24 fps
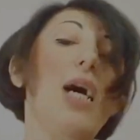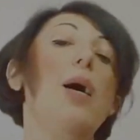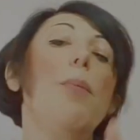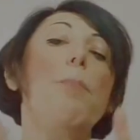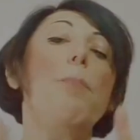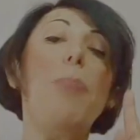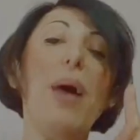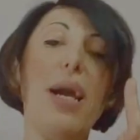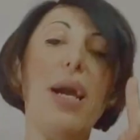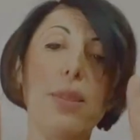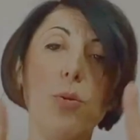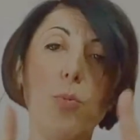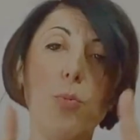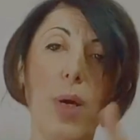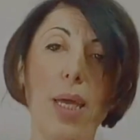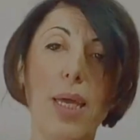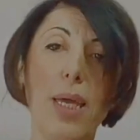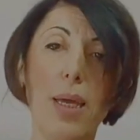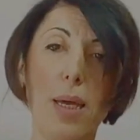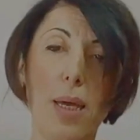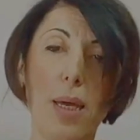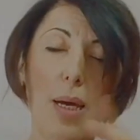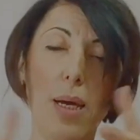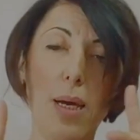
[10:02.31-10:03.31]
By the
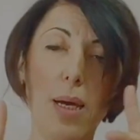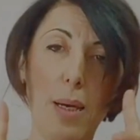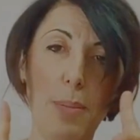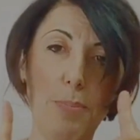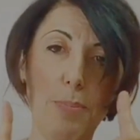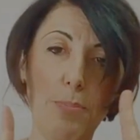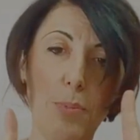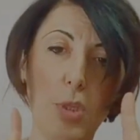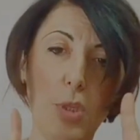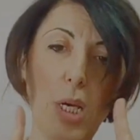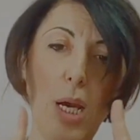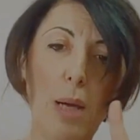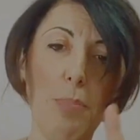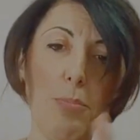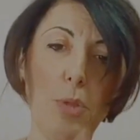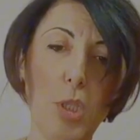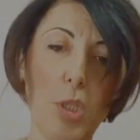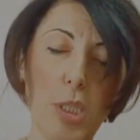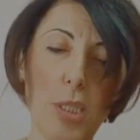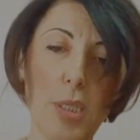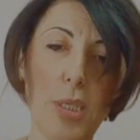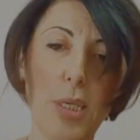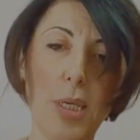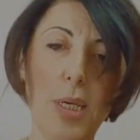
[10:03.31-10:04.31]
way, I'm
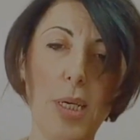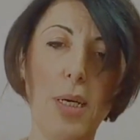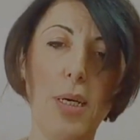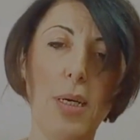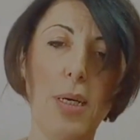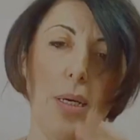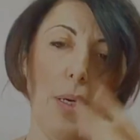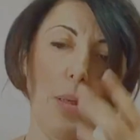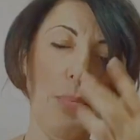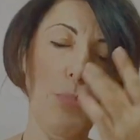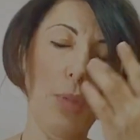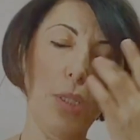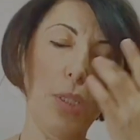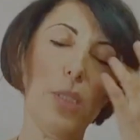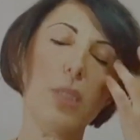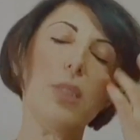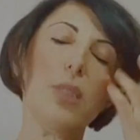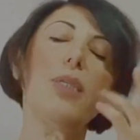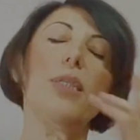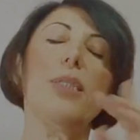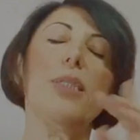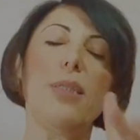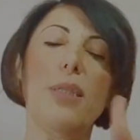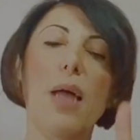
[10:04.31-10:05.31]
just gonna
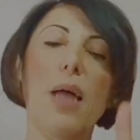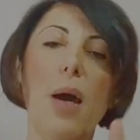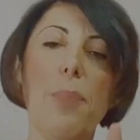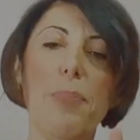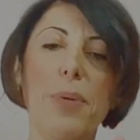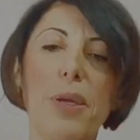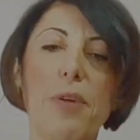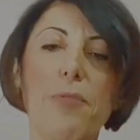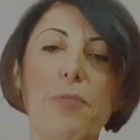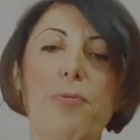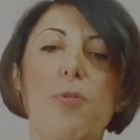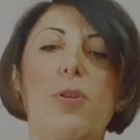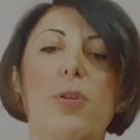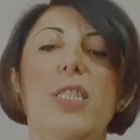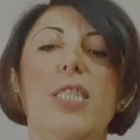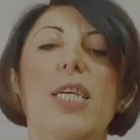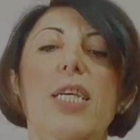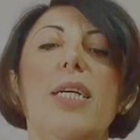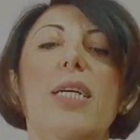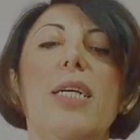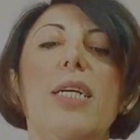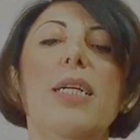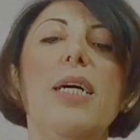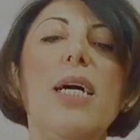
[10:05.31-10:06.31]
stop here for a
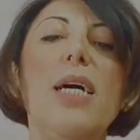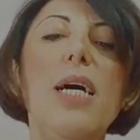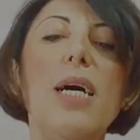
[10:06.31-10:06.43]
second.